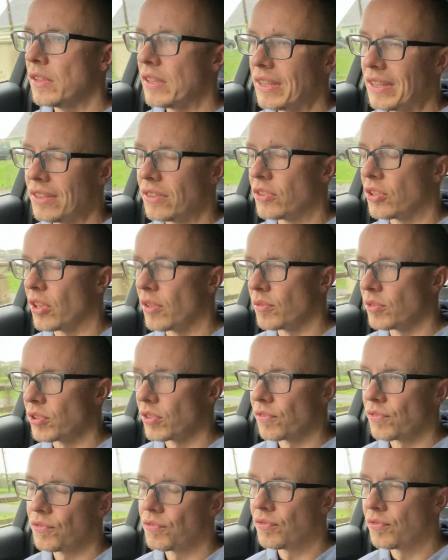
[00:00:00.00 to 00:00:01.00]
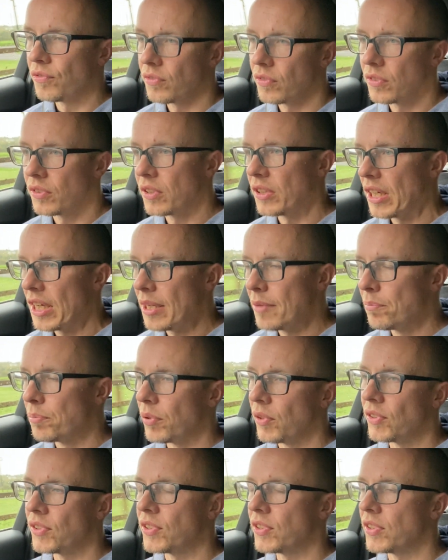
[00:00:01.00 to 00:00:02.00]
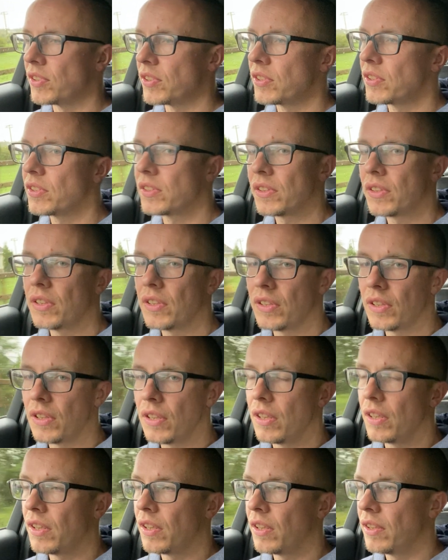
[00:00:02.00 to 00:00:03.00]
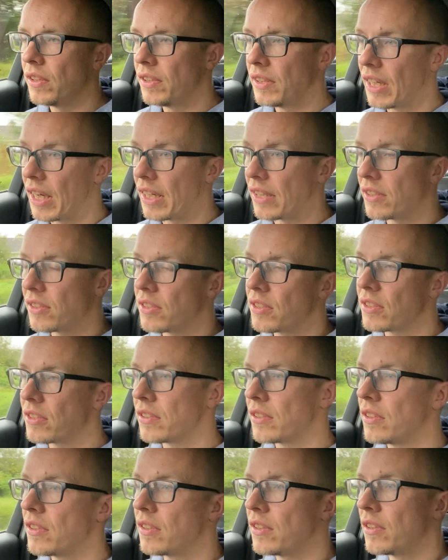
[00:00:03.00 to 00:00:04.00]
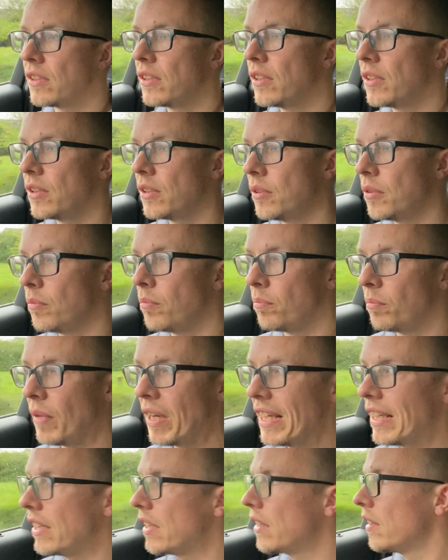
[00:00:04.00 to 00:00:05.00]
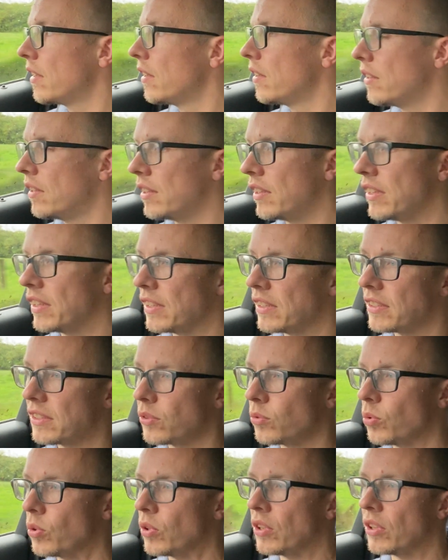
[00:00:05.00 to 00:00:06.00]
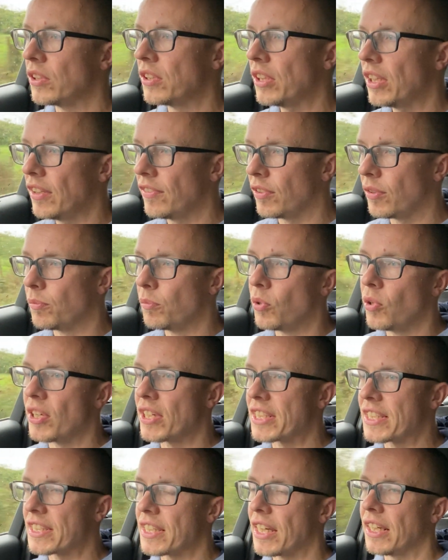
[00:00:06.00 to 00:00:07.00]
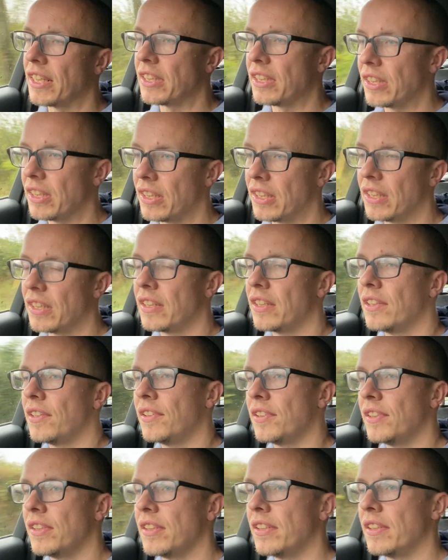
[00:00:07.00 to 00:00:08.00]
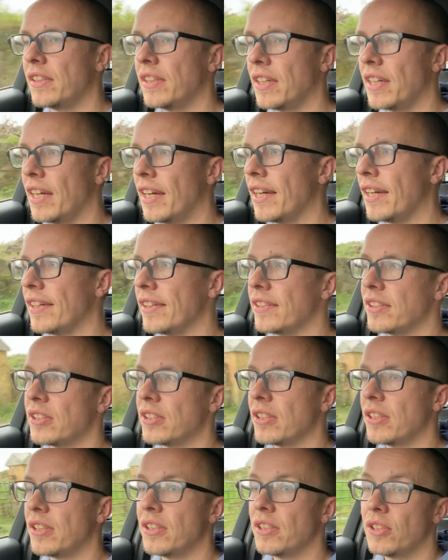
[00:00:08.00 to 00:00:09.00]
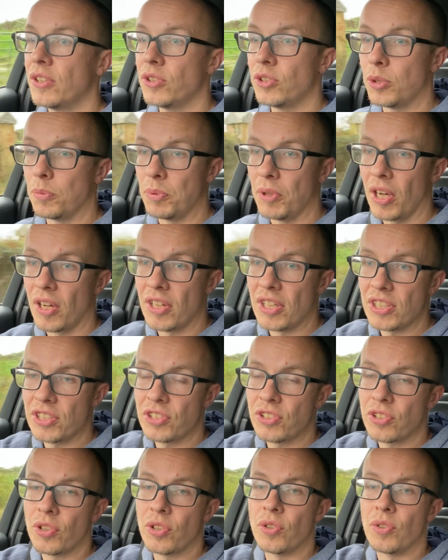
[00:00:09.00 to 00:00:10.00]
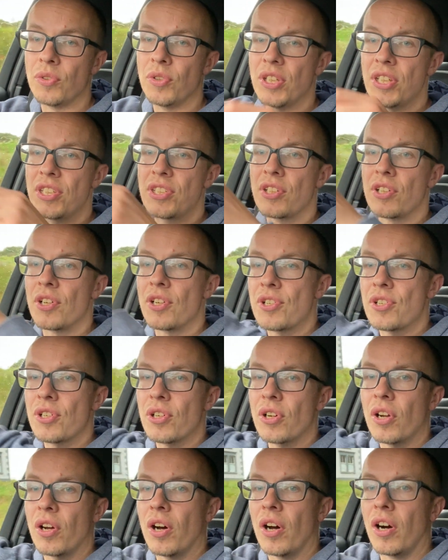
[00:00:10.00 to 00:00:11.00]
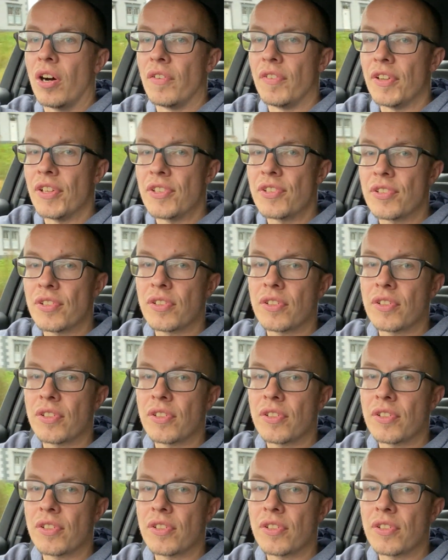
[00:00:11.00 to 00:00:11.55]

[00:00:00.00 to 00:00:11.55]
in terms of impulses that make this world even more exciting and to be honest research of it